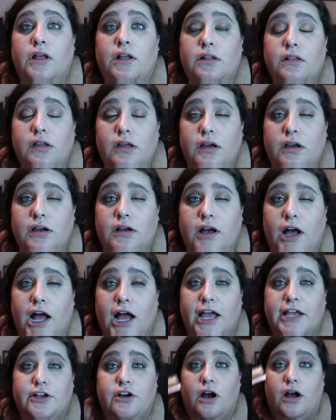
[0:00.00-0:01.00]
look,
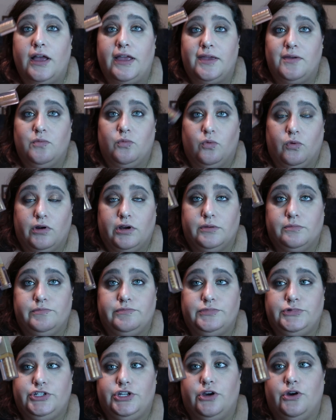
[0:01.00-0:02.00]
I got a
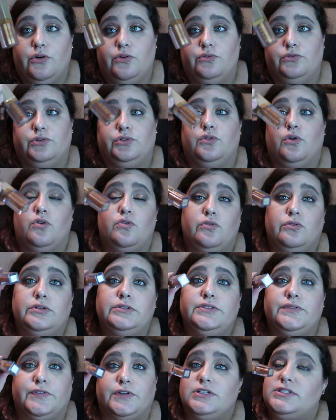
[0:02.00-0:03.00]
warm tone
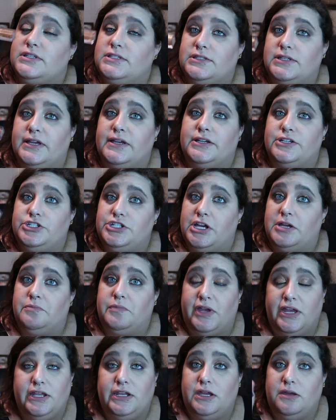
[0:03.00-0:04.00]
gold versus like a
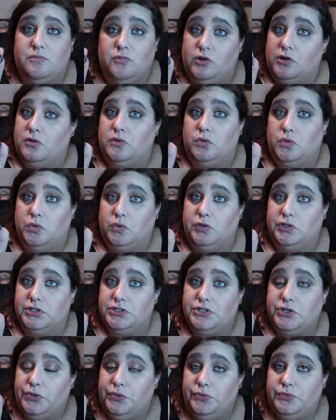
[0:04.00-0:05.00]
champagne-y, more cooler
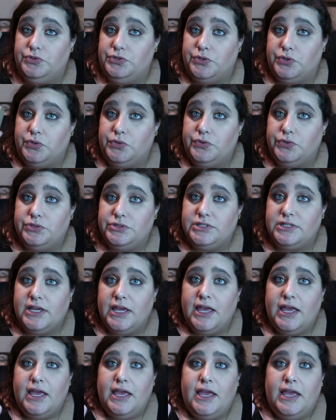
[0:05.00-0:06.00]
toned gold.
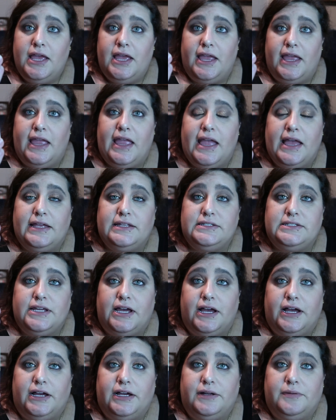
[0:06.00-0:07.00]

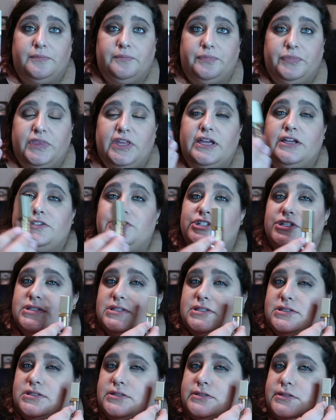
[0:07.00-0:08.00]
And it
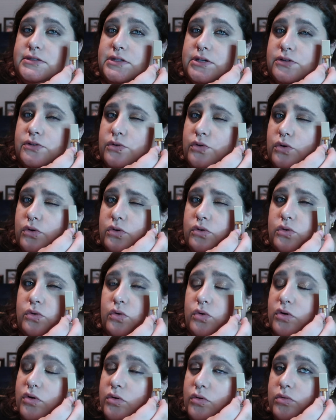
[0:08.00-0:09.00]
just, the
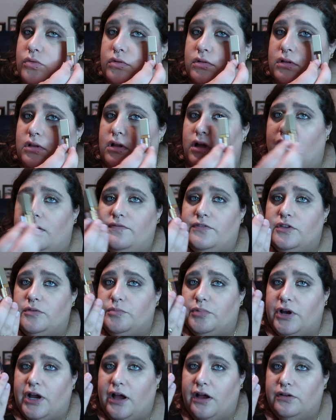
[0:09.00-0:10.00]
cool of the
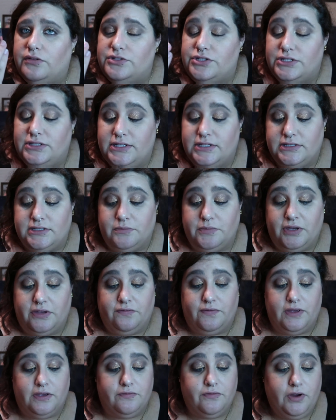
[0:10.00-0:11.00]
brown just isn't my
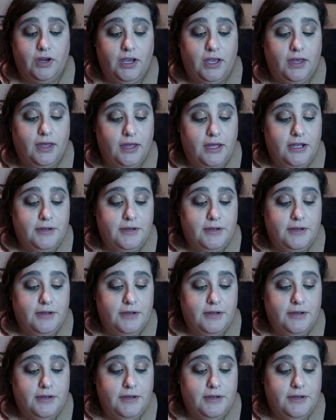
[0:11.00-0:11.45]
favorite.